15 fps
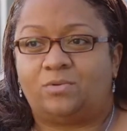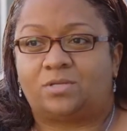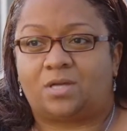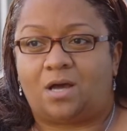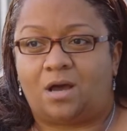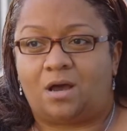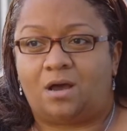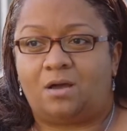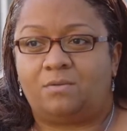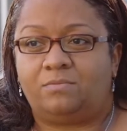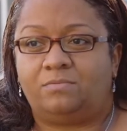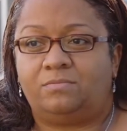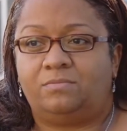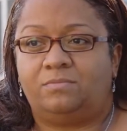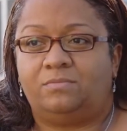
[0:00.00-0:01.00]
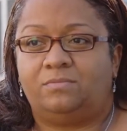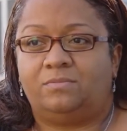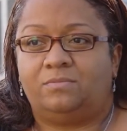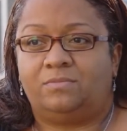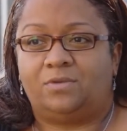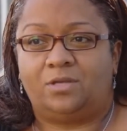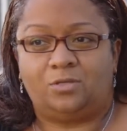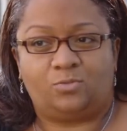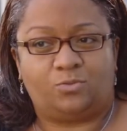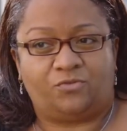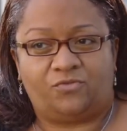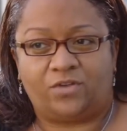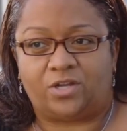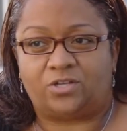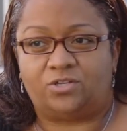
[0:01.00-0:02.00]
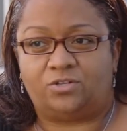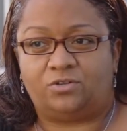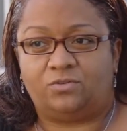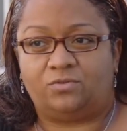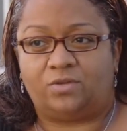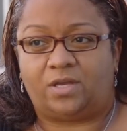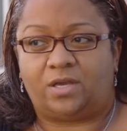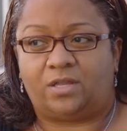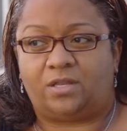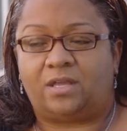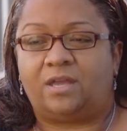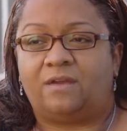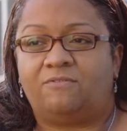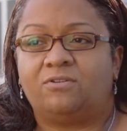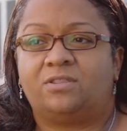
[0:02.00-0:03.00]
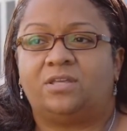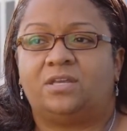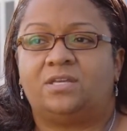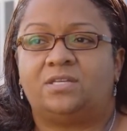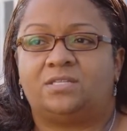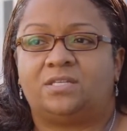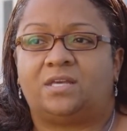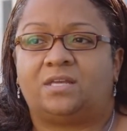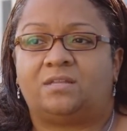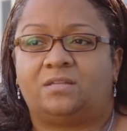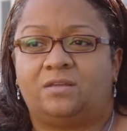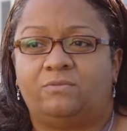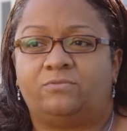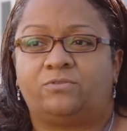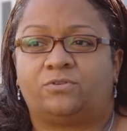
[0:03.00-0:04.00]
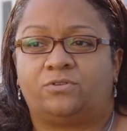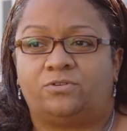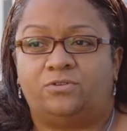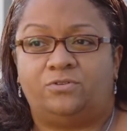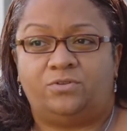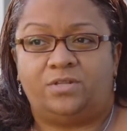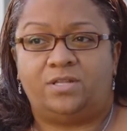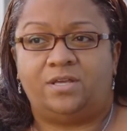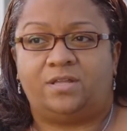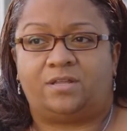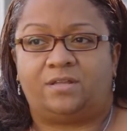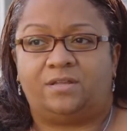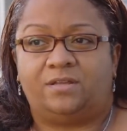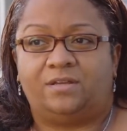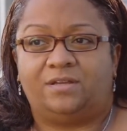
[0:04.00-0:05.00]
was calm, he was professional, and everything he said he was going to do, he did it.